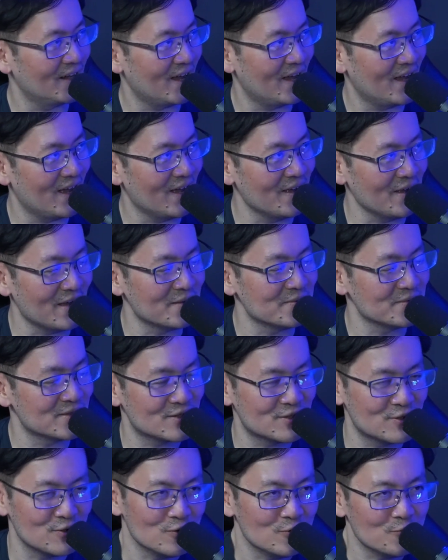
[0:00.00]
I, I'm
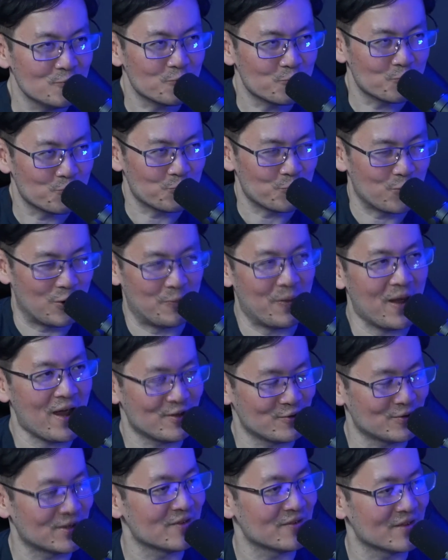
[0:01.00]
still
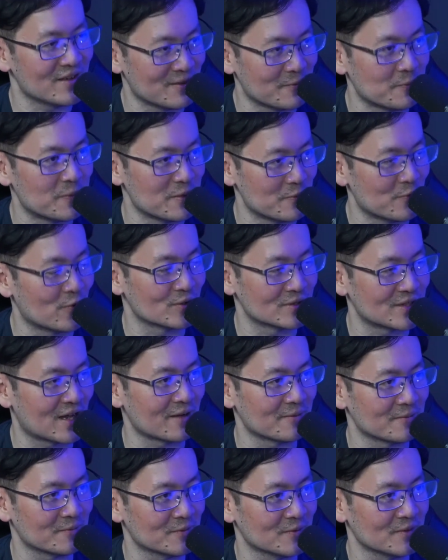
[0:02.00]
prepared to give them a bit more
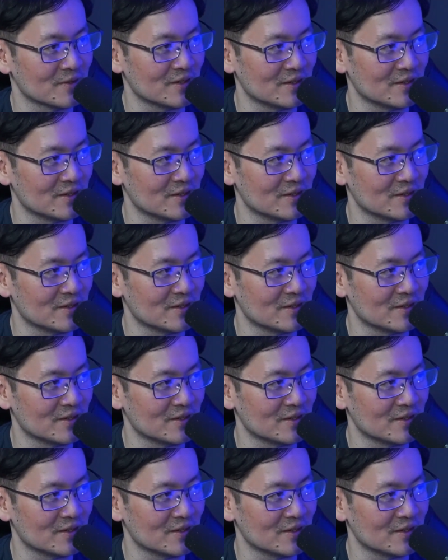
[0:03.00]
time.